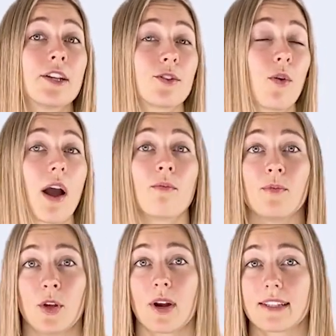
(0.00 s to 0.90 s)
So
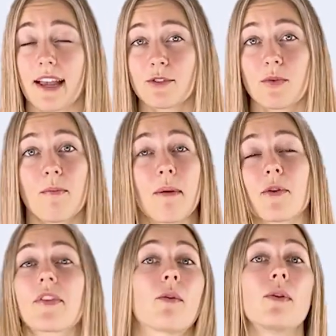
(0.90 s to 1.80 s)
you guys have to
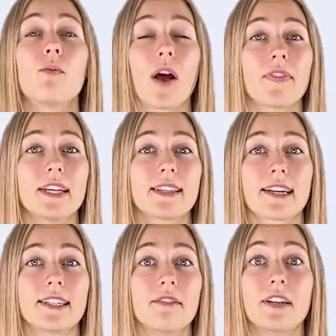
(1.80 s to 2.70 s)
remember that we want these
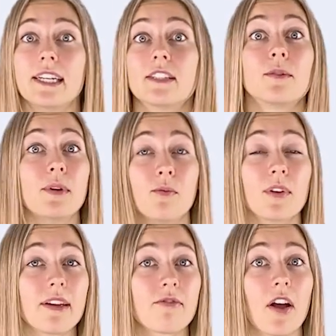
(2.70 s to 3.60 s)
activities to be
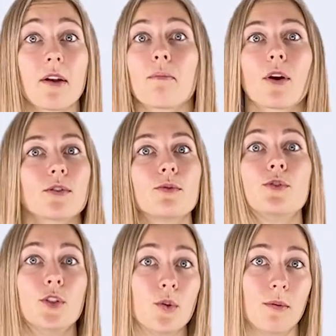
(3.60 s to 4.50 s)
really fun, but also
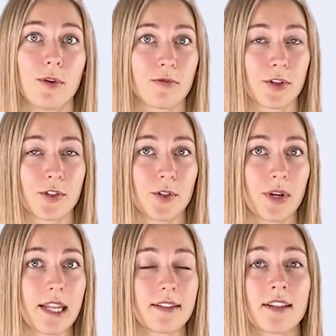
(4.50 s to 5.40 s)
doable for
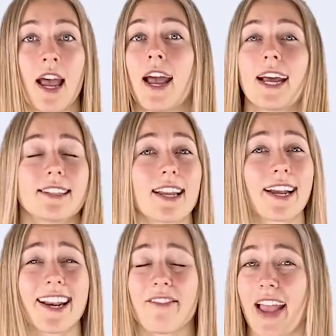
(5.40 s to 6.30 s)
students. It's
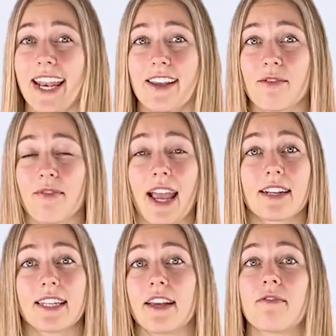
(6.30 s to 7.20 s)
not going to have any
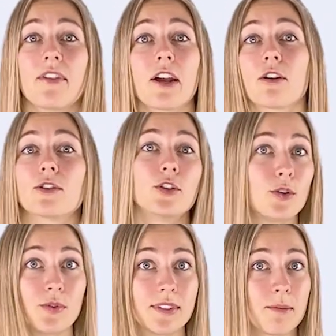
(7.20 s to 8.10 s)
effect if they're
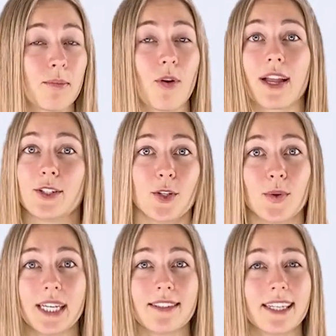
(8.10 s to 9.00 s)
too simple and
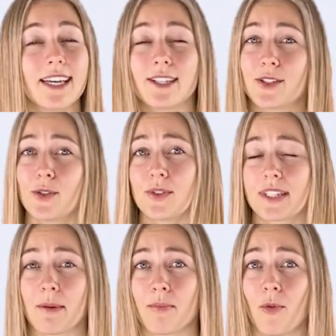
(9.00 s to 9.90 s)
too easy and
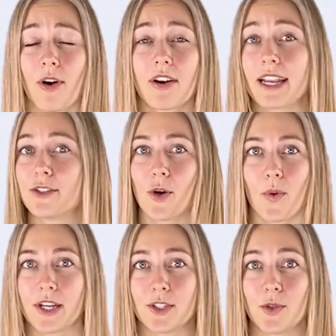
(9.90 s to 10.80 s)
students get bored and don't
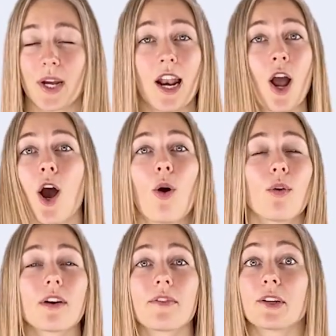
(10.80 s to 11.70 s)
want to do it,
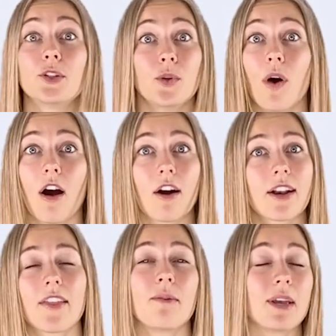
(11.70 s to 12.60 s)
or they're too
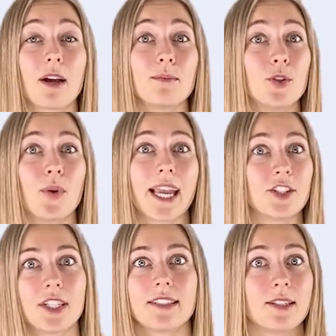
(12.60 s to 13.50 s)
hard and they become too
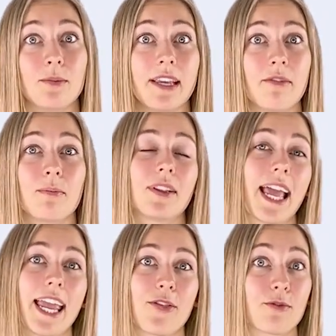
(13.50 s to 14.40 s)
anxious to even
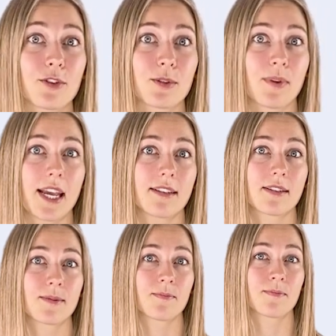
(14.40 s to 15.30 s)
play in the first
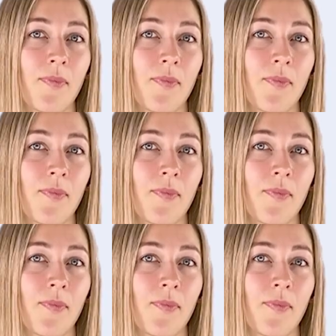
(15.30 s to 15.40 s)
place.